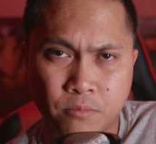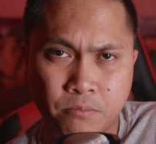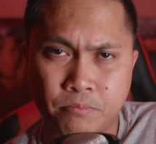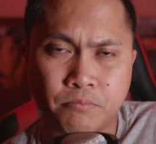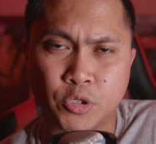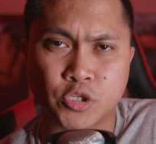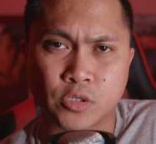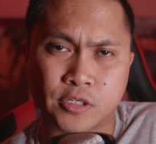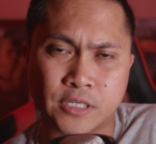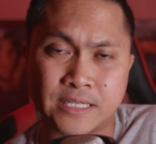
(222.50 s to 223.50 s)
to
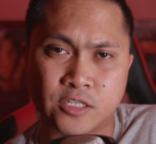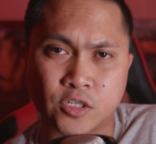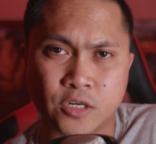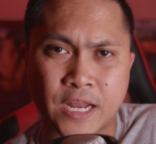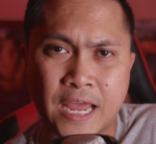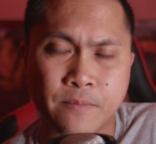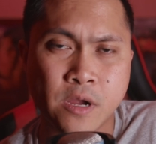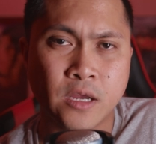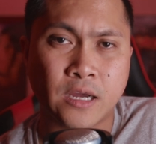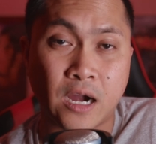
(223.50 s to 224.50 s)
butcher his surname.
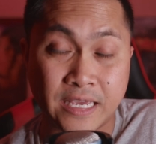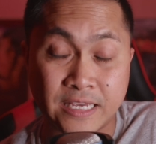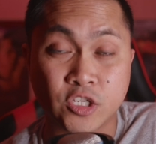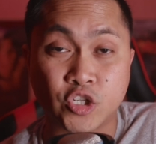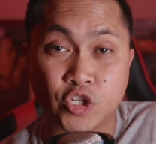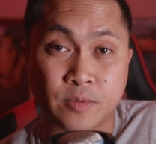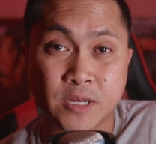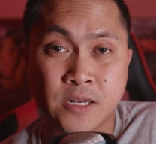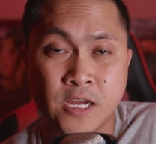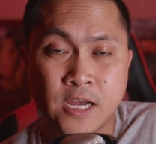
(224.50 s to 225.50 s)
He is
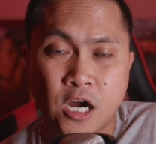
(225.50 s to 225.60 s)
German.